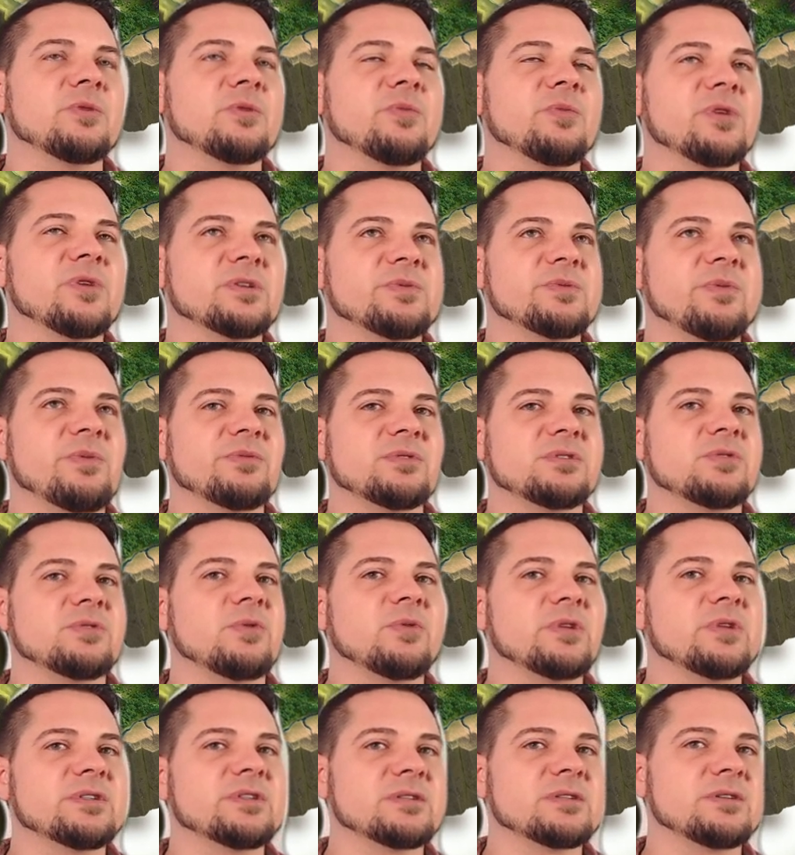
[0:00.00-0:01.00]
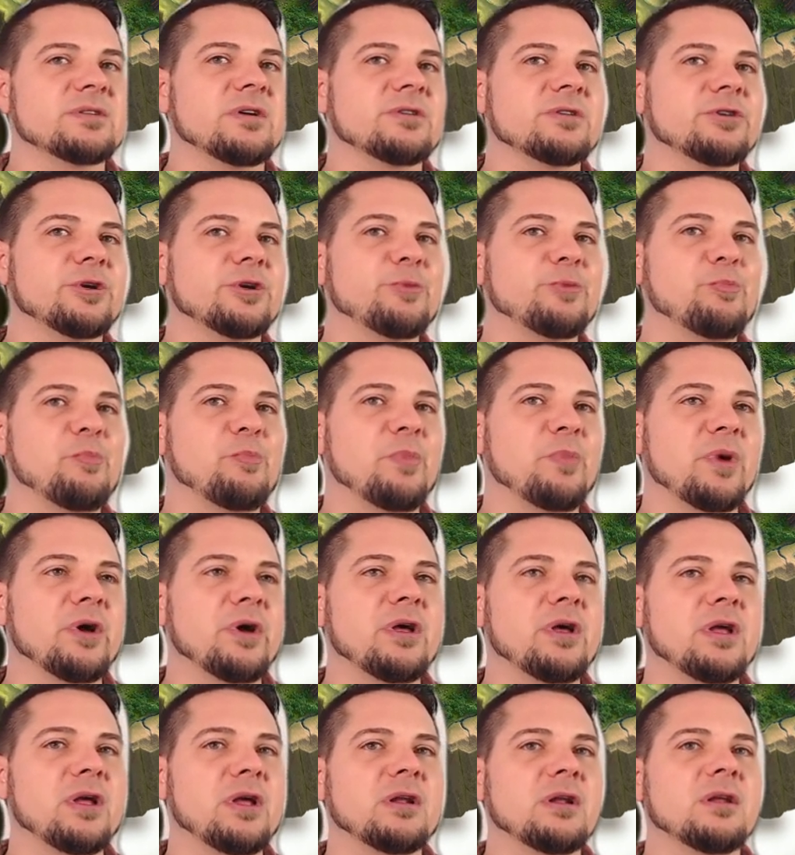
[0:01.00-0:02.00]
brings me up to 2600,
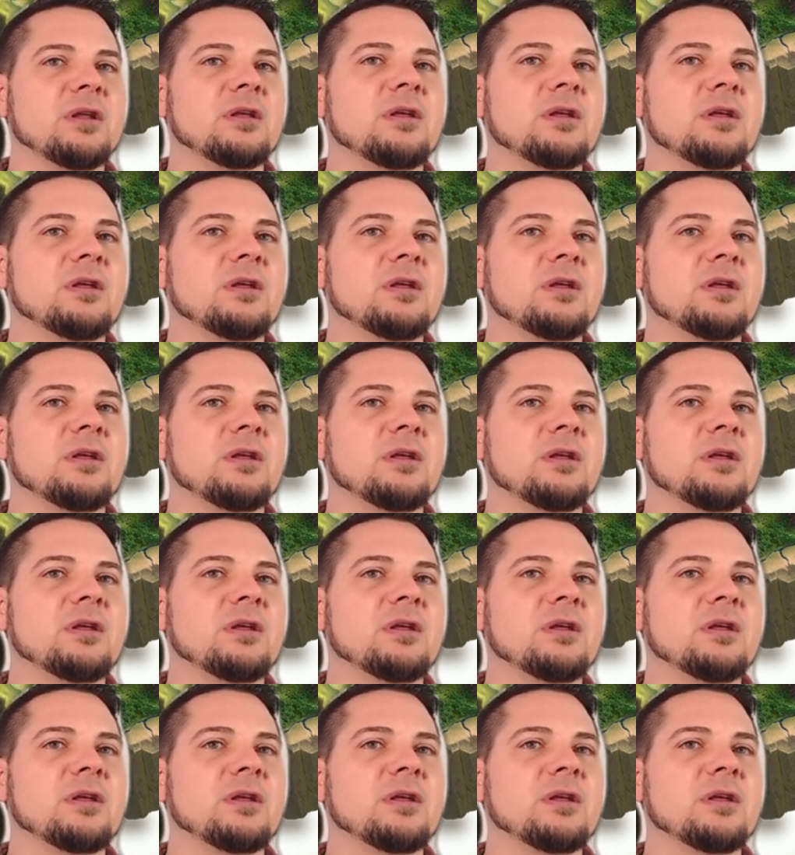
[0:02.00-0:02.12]
but